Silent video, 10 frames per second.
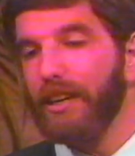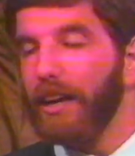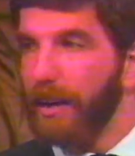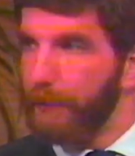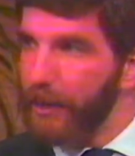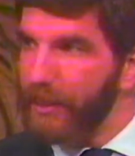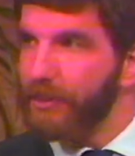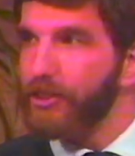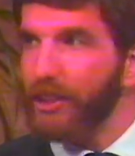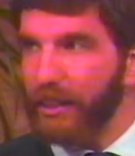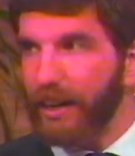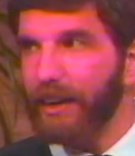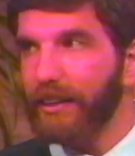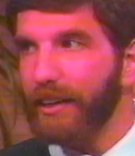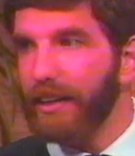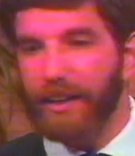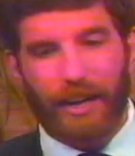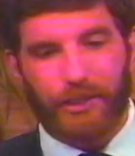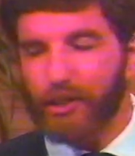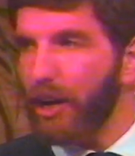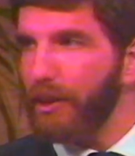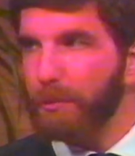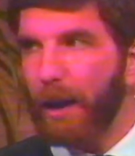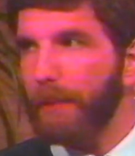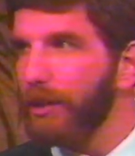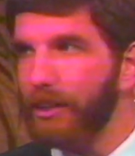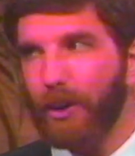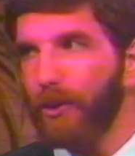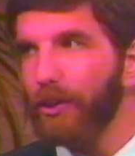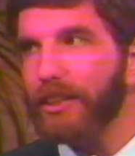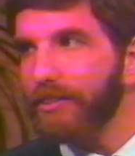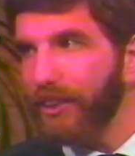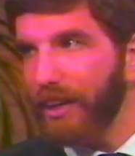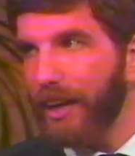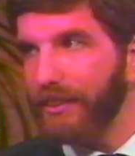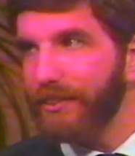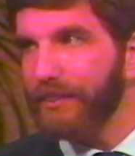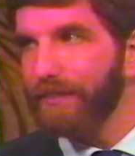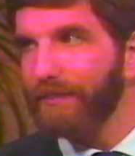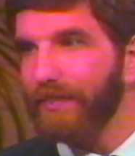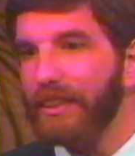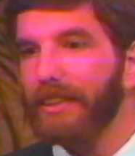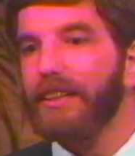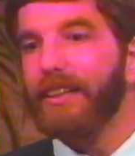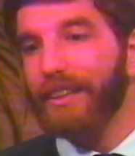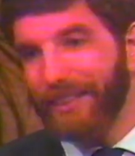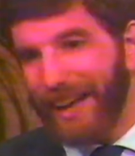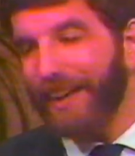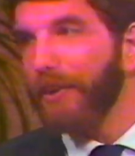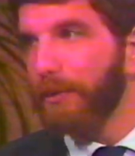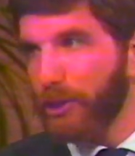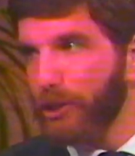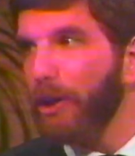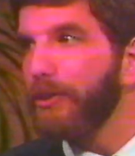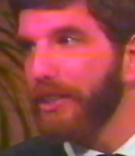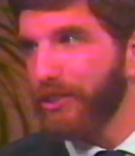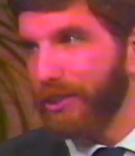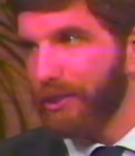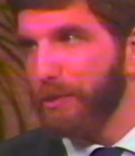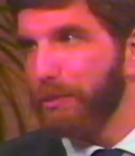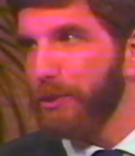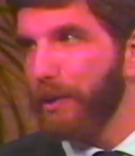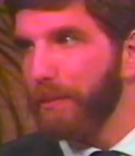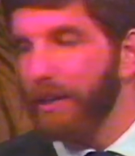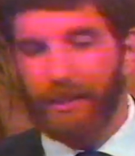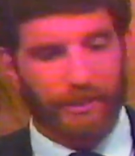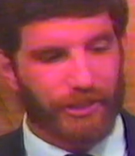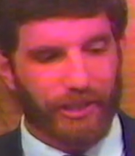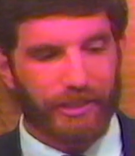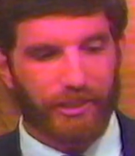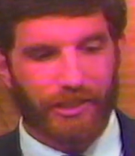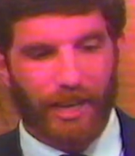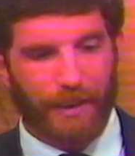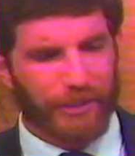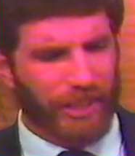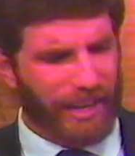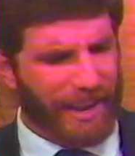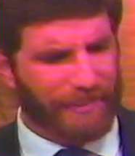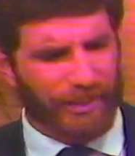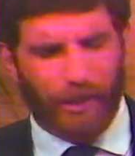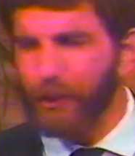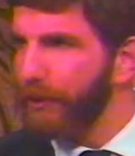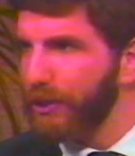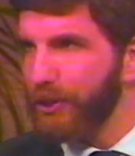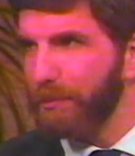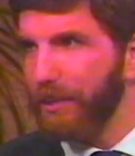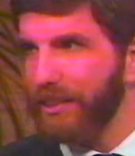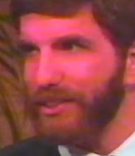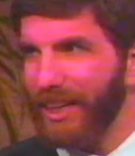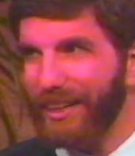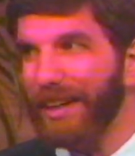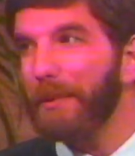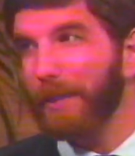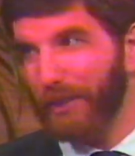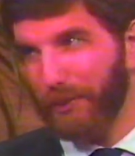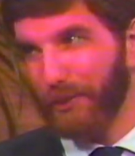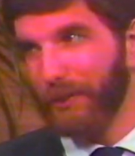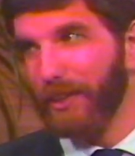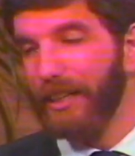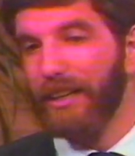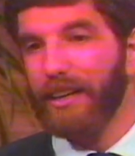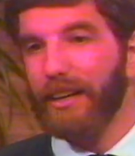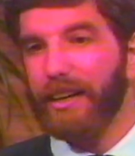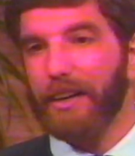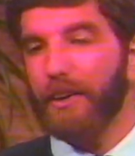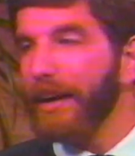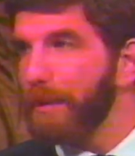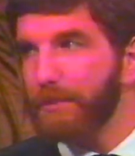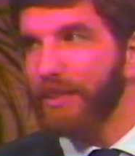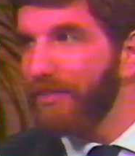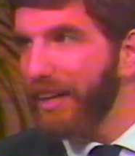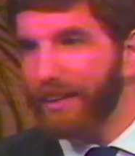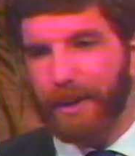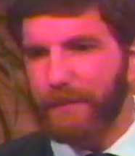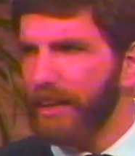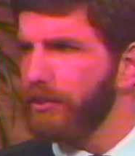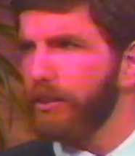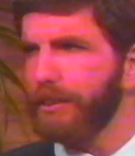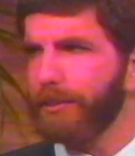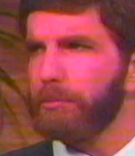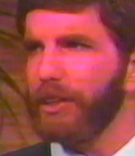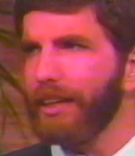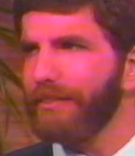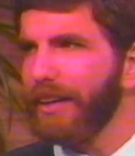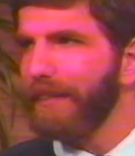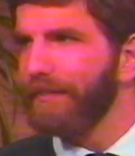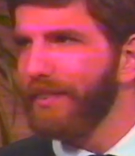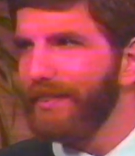and I went in and took it out again, and I saw the Bible in a whole different light. Now there was no distance between me and this Jesus, and I was going to have to go through some things like he went through. Here I am defending him, and I don't even believe in him.